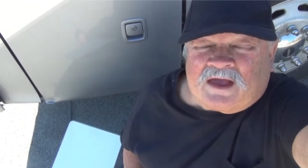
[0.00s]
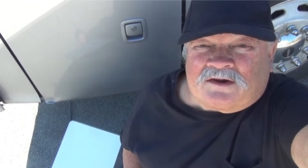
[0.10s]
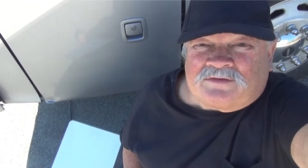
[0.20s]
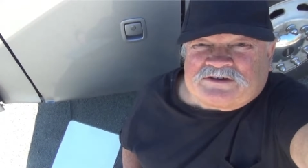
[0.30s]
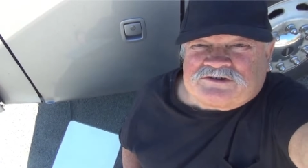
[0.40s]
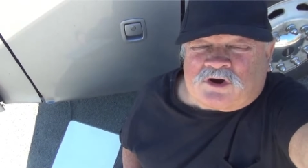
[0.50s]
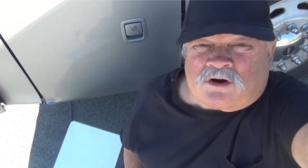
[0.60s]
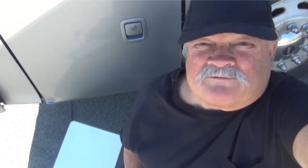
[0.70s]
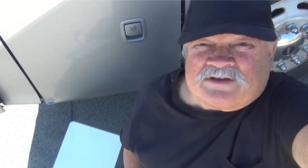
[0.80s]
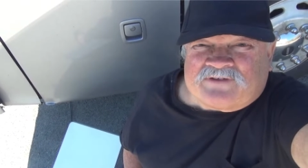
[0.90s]
Hello, this is
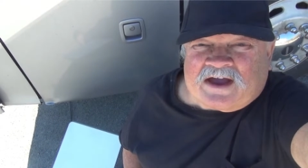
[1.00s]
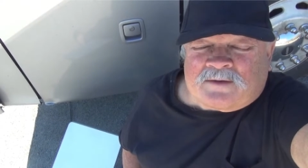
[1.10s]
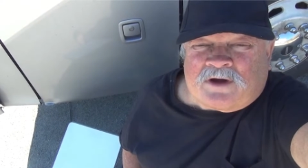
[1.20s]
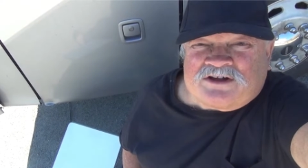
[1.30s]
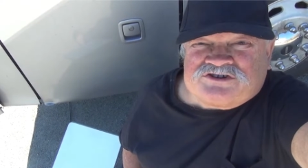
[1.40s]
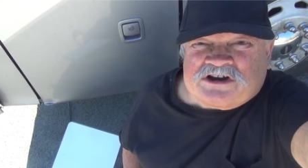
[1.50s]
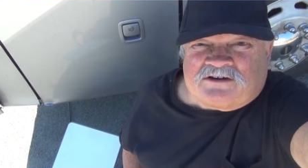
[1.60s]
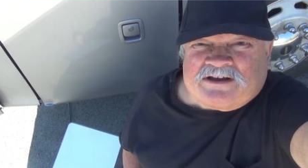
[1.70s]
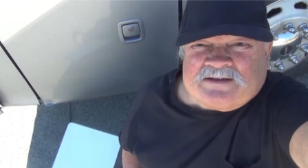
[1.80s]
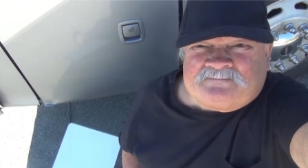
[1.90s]
RV Vagabond
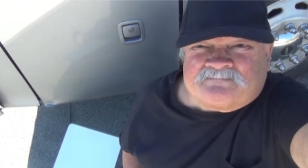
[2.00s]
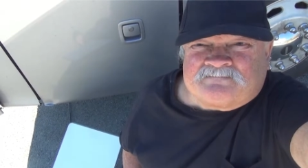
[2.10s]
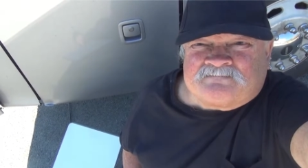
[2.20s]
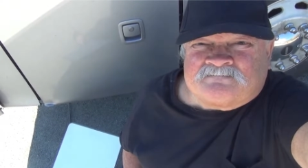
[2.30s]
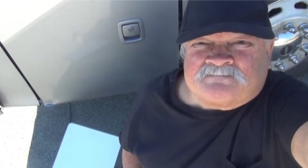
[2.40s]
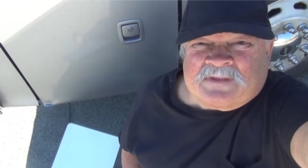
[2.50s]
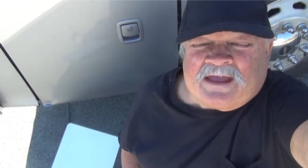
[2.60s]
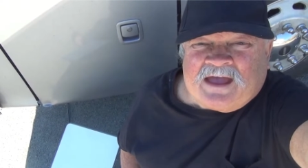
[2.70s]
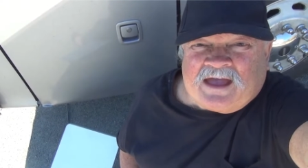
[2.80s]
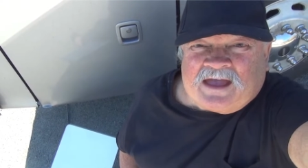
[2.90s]
Jerry,
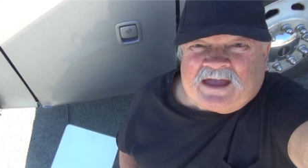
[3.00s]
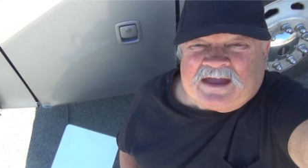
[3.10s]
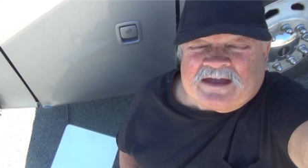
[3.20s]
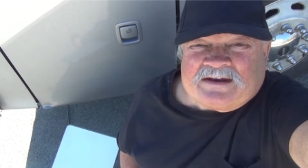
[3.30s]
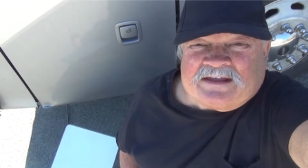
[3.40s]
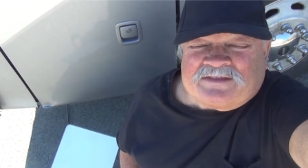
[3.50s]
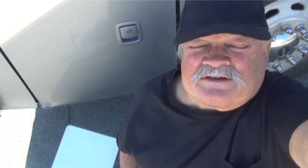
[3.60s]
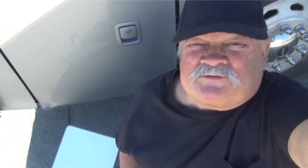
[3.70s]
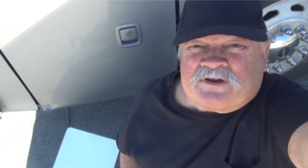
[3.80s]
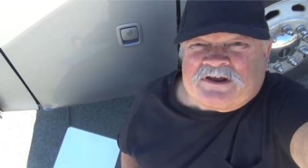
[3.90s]
and in
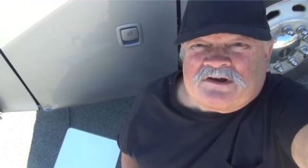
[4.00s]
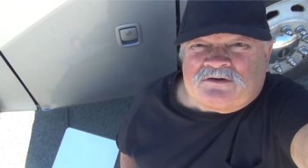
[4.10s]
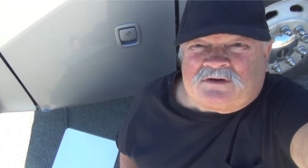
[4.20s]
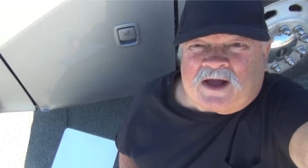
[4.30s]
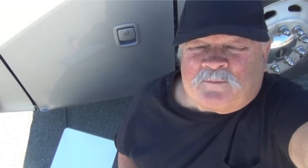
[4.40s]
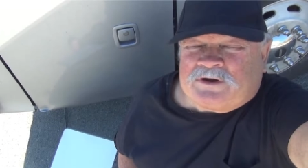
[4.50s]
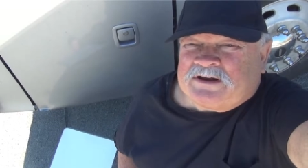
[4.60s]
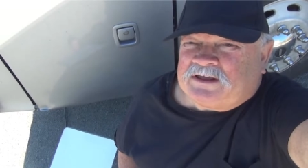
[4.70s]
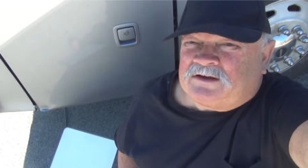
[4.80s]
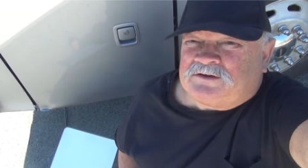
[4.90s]
this video I'm going
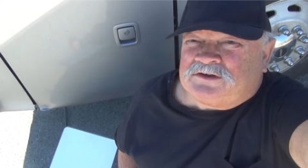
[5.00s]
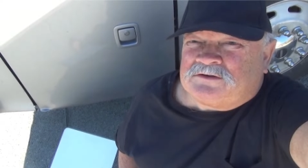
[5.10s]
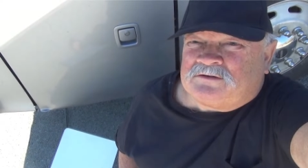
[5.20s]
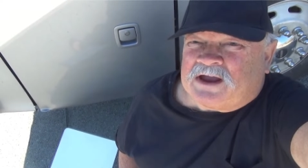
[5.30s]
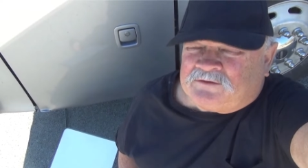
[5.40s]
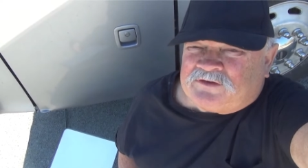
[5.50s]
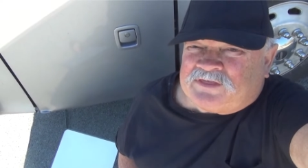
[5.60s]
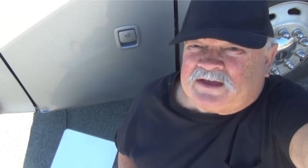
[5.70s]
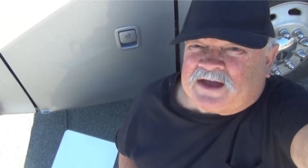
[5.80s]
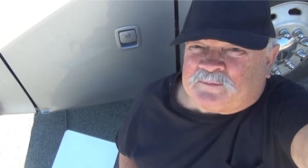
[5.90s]
to tell you
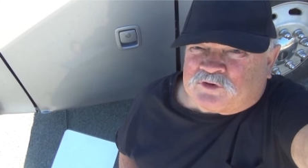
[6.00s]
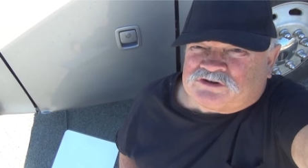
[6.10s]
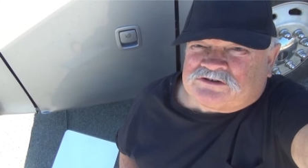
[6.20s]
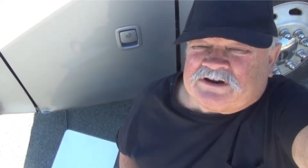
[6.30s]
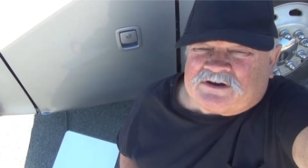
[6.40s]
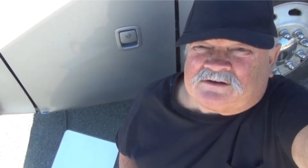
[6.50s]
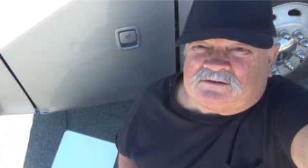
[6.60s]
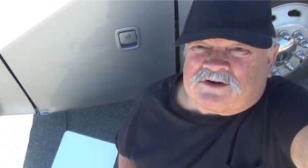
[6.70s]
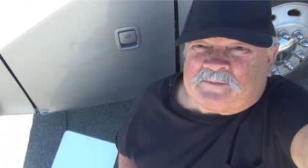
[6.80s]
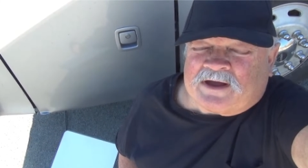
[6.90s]
everything I personally
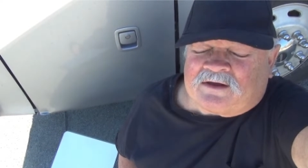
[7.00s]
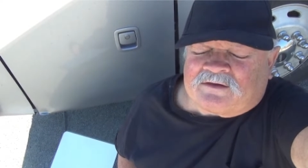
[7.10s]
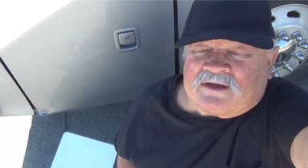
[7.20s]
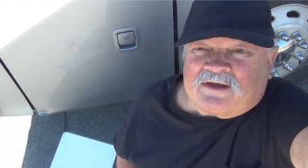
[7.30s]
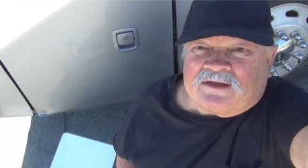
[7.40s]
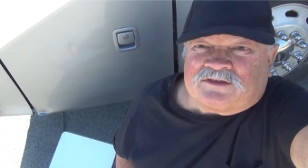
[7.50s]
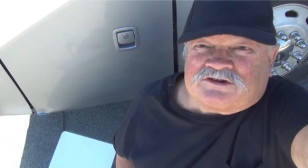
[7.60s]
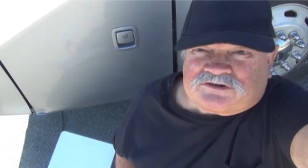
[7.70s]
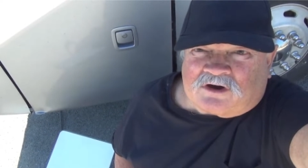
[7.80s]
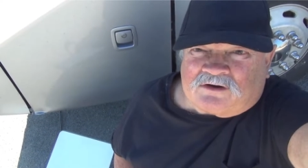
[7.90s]
know about
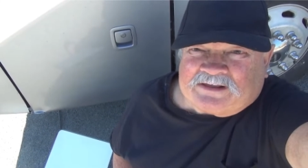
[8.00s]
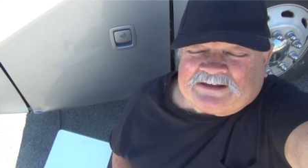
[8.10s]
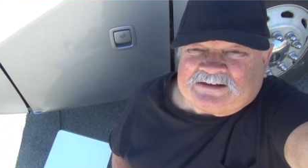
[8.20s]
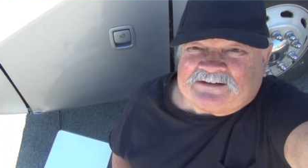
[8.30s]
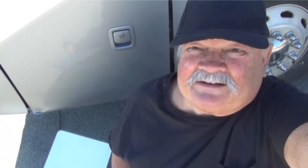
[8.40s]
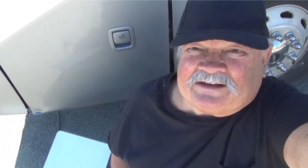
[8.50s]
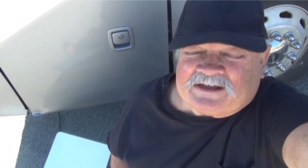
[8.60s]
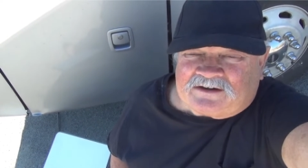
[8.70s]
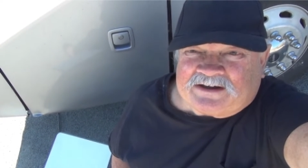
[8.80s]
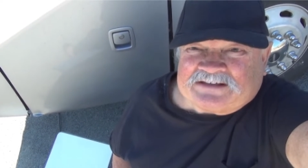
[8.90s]
the Starlink
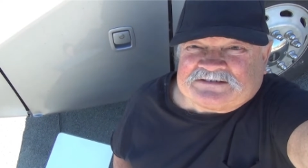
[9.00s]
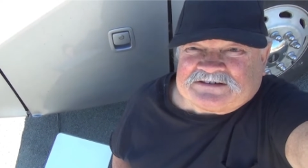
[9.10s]
internet